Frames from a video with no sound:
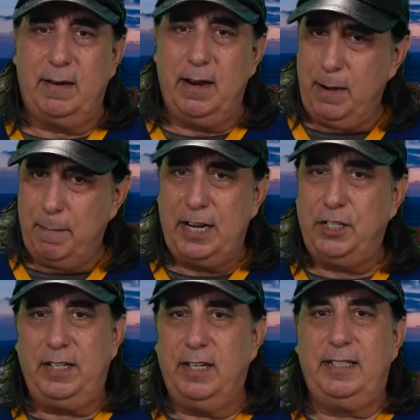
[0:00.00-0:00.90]
I'm not
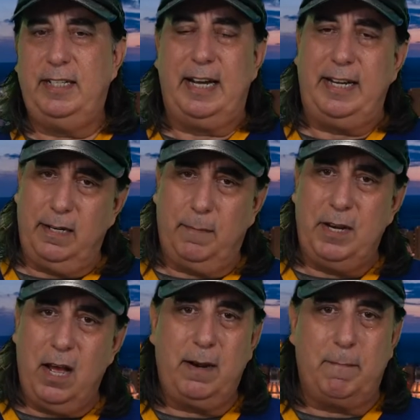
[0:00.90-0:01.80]
imagining 1980. And I'm
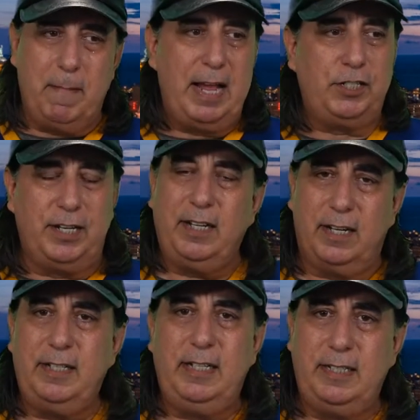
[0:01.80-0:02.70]
not imagining
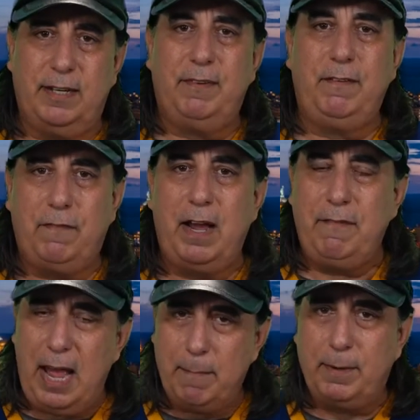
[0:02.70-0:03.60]
1975
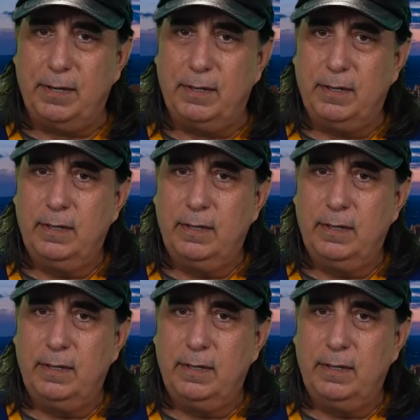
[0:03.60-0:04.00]
happened.